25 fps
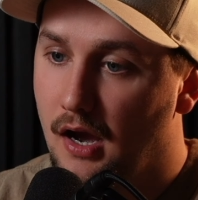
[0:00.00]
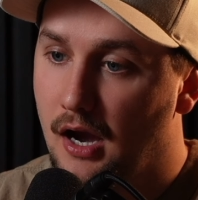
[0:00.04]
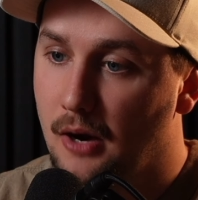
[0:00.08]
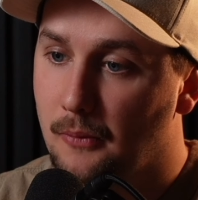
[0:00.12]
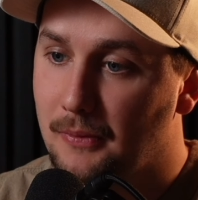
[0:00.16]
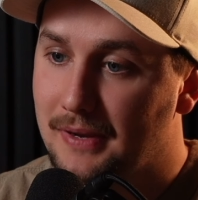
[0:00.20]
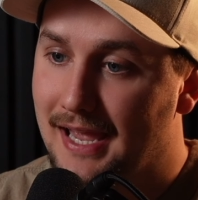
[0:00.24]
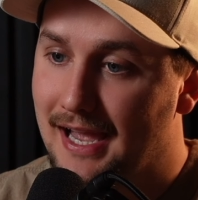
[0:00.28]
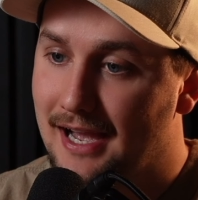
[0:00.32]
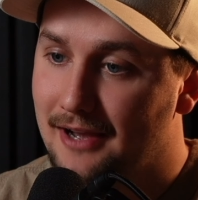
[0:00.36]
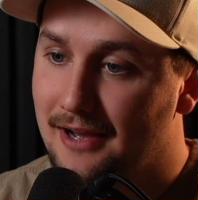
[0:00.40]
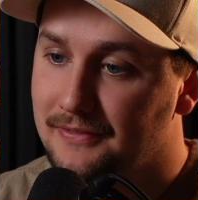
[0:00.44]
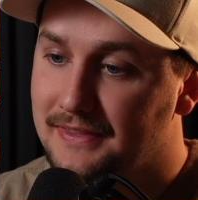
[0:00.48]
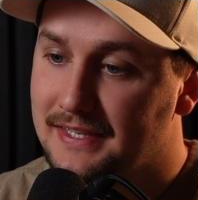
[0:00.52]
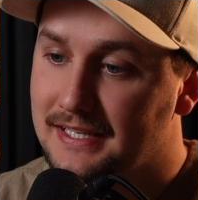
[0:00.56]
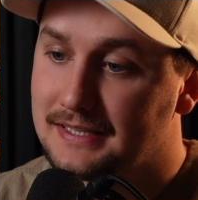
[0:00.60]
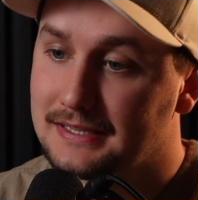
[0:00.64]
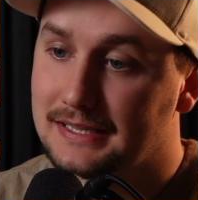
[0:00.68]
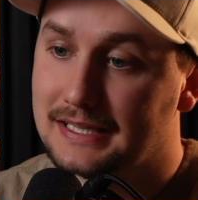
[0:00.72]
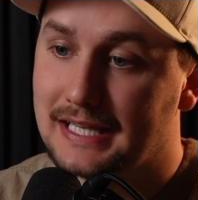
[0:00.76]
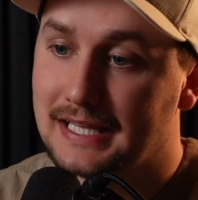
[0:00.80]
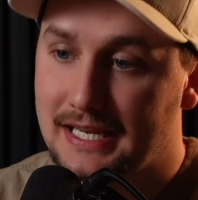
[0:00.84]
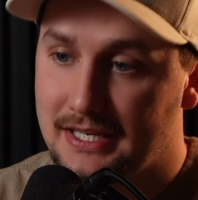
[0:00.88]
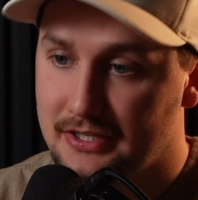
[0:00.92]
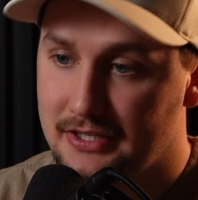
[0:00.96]
We have the
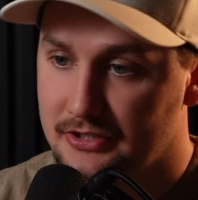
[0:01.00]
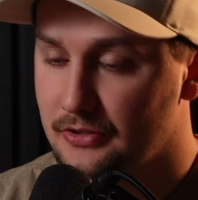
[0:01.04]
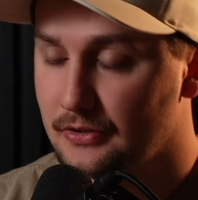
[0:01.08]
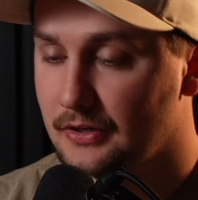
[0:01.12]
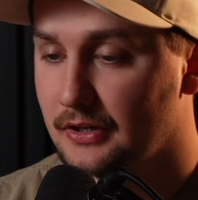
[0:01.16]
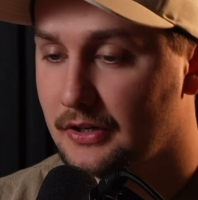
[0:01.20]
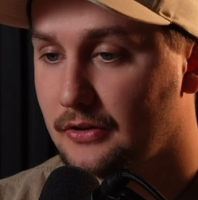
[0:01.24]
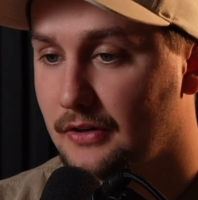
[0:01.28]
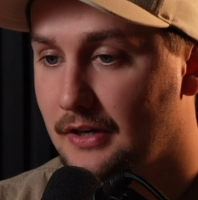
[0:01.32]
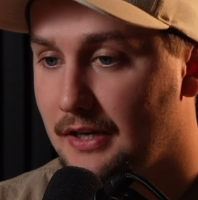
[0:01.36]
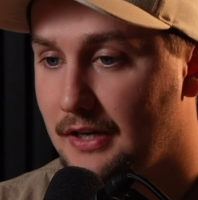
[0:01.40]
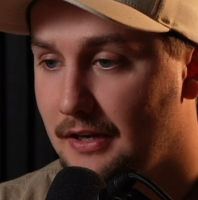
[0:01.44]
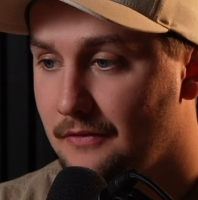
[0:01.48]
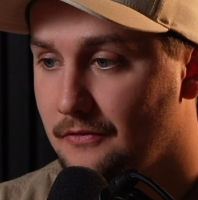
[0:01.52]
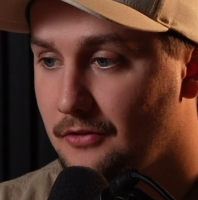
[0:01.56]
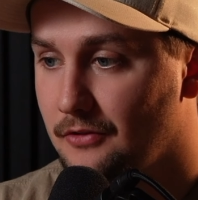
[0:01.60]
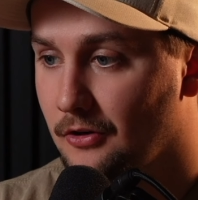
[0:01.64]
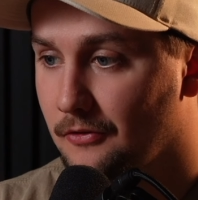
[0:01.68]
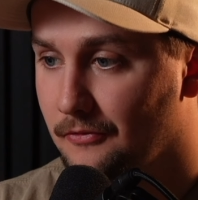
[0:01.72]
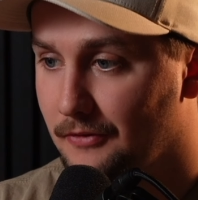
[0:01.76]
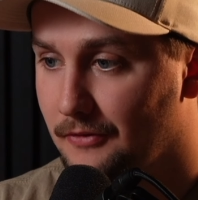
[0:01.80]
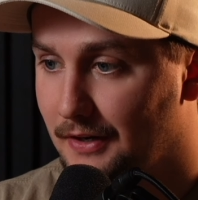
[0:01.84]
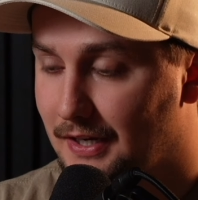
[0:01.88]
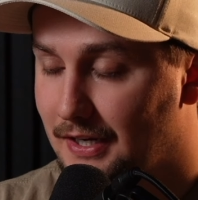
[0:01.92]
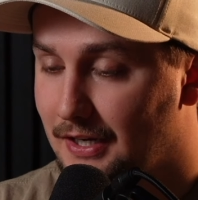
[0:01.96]
laser engraved
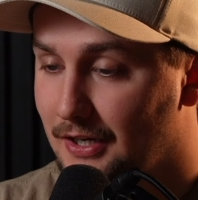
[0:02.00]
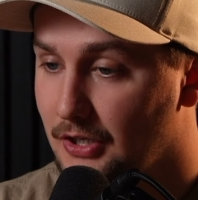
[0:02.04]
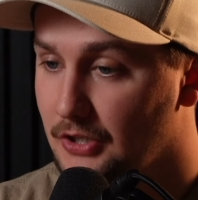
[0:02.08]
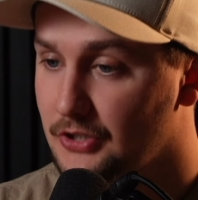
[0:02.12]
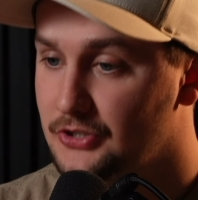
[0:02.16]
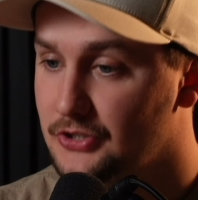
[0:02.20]
over here.